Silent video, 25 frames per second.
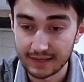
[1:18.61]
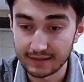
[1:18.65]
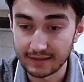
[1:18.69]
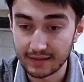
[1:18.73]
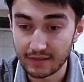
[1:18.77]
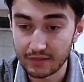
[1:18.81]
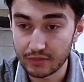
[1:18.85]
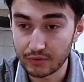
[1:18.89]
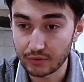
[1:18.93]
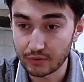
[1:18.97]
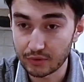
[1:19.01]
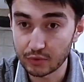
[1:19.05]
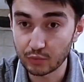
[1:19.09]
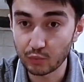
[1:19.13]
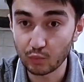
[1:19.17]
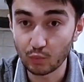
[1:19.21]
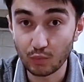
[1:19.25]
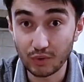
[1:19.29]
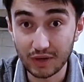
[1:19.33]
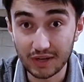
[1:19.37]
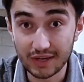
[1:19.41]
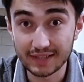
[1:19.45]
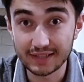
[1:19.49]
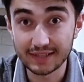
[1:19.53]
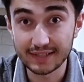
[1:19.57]
And the third
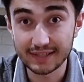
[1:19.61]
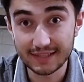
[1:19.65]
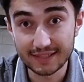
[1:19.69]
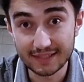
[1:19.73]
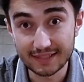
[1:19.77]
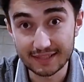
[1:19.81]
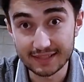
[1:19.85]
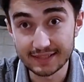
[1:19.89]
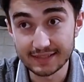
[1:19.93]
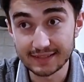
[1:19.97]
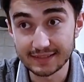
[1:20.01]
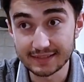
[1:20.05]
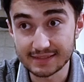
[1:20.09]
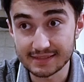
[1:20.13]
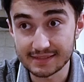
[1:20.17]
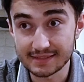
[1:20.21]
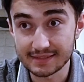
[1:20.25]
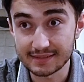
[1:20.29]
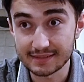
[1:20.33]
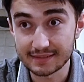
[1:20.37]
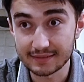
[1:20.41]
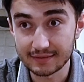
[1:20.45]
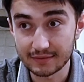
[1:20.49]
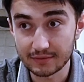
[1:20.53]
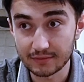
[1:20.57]
one
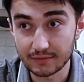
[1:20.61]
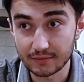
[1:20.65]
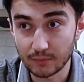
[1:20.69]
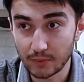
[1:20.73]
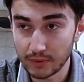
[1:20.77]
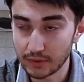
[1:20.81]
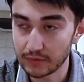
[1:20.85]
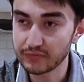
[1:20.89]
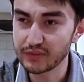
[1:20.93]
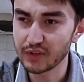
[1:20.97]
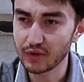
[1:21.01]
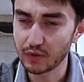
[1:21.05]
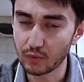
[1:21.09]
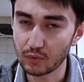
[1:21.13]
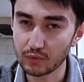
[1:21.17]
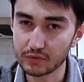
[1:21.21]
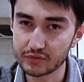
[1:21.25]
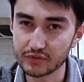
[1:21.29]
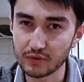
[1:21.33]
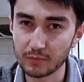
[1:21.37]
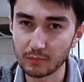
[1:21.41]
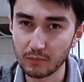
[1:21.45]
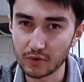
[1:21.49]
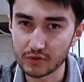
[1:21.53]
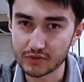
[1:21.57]
is, one of the
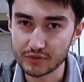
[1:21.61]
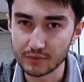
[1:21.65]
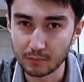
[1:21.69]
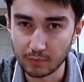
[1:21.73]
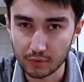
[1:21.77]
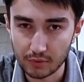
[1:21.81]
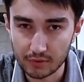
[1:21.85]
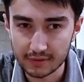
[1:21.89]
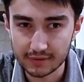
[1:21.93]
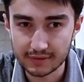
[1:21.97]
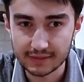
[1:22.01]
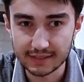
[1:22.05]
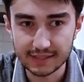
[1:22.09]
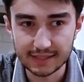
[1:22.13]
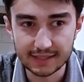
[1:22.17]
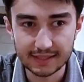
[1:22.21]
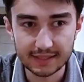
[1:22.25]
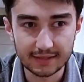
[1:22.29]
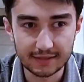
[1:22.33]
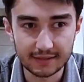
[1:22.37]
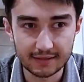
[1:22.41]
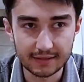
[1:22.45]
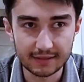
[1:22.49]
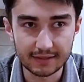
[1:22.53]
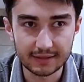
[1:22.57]
also most important thing
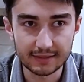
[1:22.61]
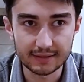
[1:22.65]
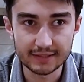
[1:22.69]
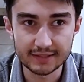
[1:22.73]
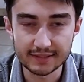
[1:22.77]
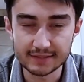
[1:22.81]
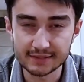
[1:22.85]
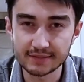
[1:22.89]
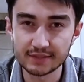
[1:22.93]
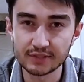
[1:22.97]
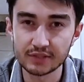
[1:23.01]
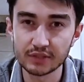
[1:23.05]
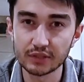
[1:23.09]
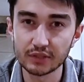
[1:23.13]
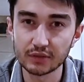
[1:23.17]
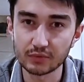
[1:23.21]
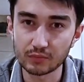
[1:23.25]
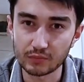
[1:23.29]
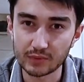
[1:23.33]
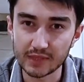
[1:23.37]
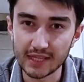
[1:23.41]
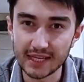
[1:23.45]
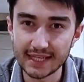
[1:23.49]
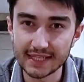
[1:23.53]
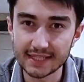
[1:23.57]
is to
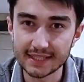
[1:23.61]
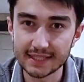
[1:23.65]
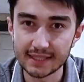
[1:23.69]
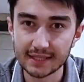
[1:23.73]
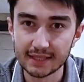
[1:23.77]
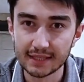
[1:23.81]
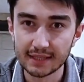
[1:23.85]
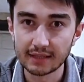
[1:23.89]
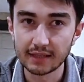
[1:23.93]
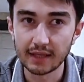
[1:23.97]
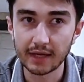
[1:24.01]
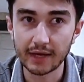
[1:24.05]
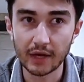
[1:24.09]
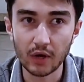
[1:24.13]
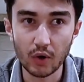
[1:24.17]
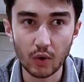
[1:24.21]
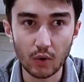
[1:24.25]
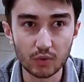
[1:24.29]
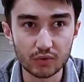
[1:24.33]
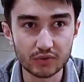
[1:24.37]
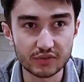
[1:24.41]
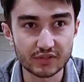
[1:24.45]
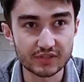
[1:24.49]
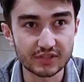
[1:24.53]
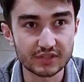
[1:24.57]
read the
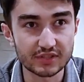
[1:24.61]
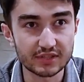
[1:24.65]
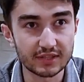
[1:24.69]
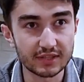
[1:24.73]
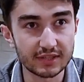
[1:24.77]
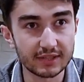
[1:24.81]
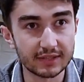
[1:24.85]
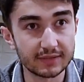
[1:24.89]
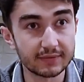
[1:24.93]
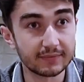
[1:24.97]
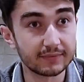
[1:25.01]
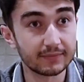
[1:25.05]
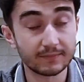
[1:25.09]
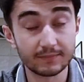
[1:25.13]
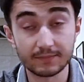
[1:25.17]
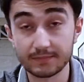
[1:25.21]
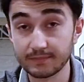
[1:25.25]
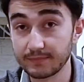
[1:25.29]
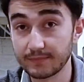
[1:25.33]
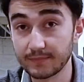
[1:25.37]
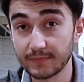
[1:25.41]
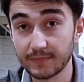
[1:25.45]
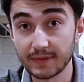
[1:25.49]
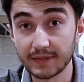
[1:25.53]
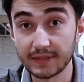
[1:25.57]
codes
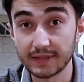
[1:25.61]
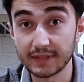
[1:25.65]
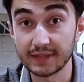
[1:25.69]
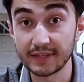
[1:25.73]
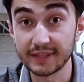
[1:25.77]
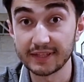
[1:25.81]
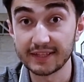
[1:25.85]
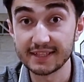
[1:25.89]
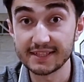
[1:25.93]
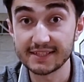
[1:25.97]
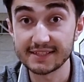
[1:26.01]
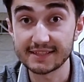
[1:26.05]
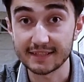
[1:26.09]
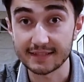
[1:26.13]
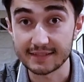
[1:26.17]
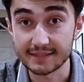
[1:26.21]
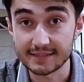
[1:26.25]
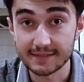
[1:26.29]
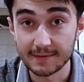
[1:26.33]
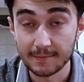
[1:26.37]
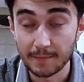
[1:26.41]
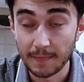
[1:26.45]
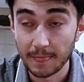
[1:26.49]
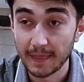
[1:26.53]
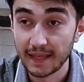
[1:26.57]
in the
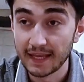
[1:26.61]
distance.